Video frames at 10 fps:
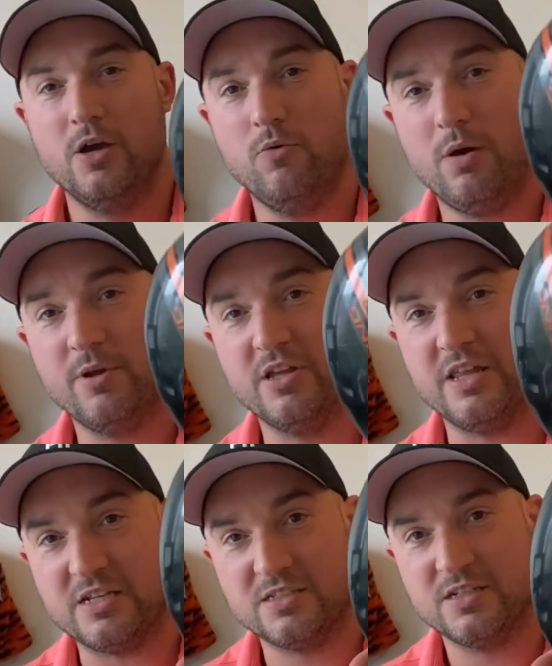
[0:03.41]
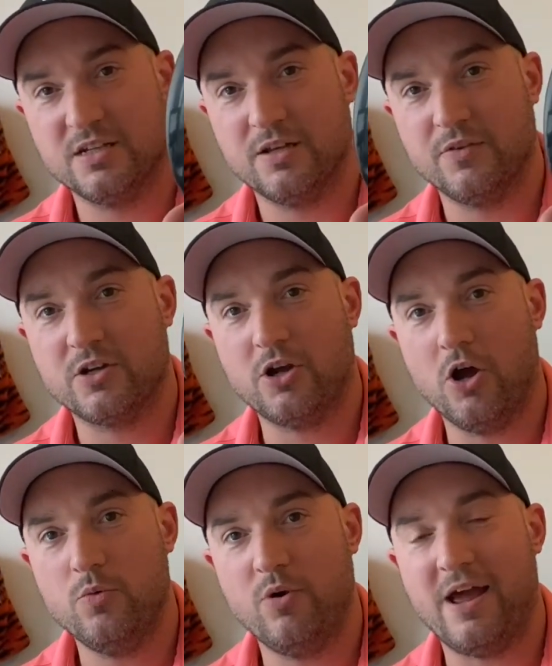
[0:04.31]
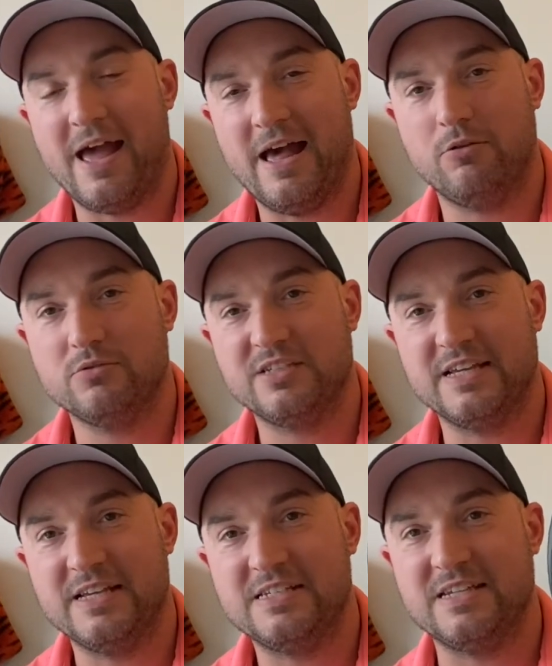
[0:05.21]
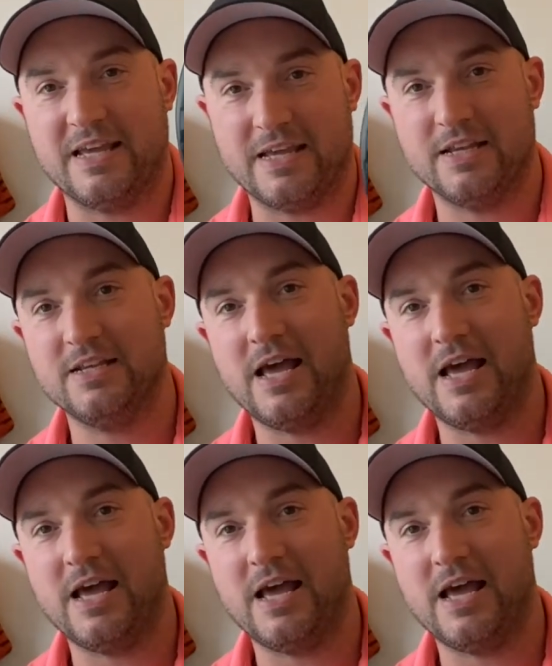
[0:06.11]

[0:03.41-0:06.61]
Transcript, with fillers: Well, I'm looking at this, the Cobra LTD.